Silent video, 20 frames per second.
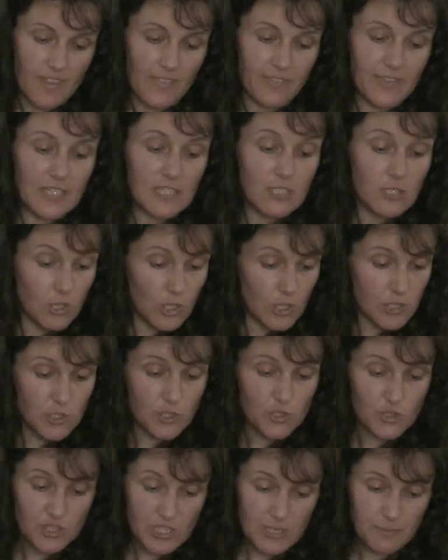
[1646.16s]
The
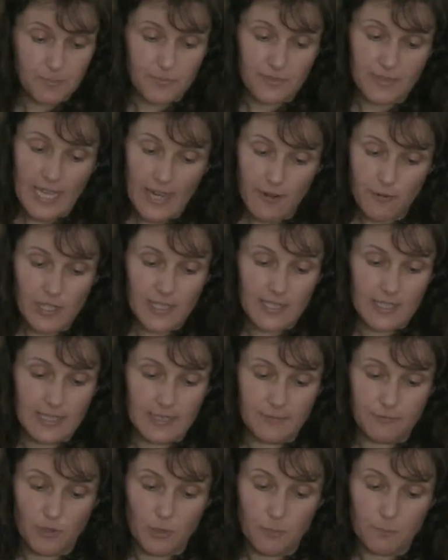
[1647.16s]
goods shipped
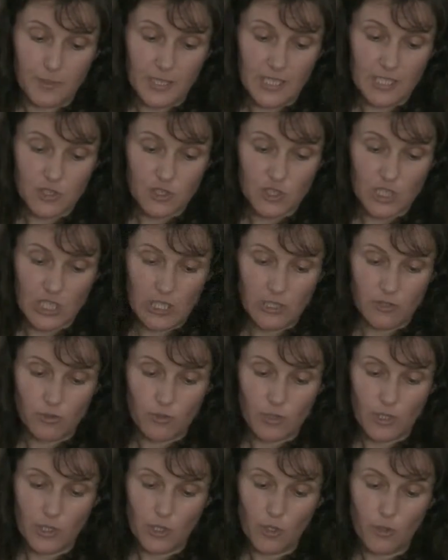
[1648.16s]
directly from PNG
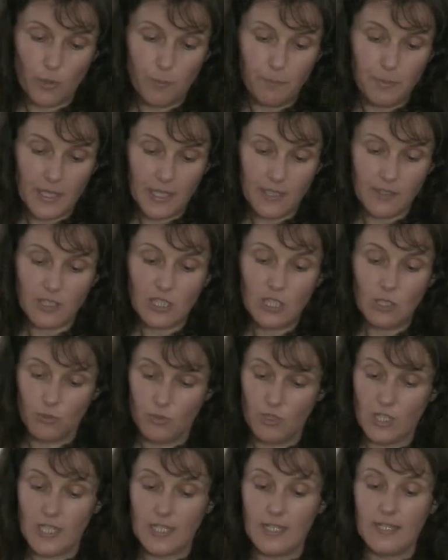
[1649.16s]
to the European
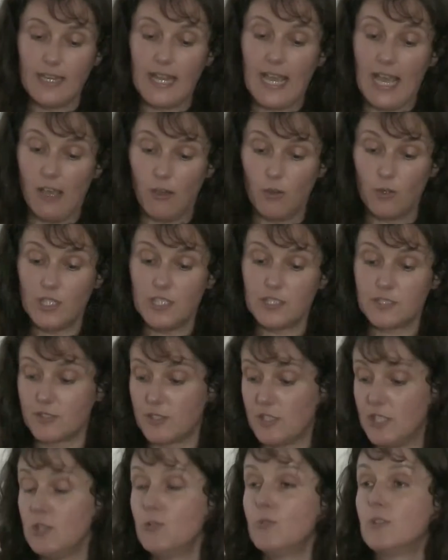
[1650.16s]
Union now is
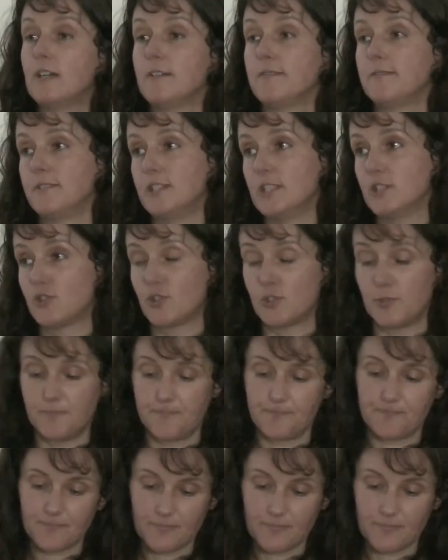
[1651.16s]
tuna fish.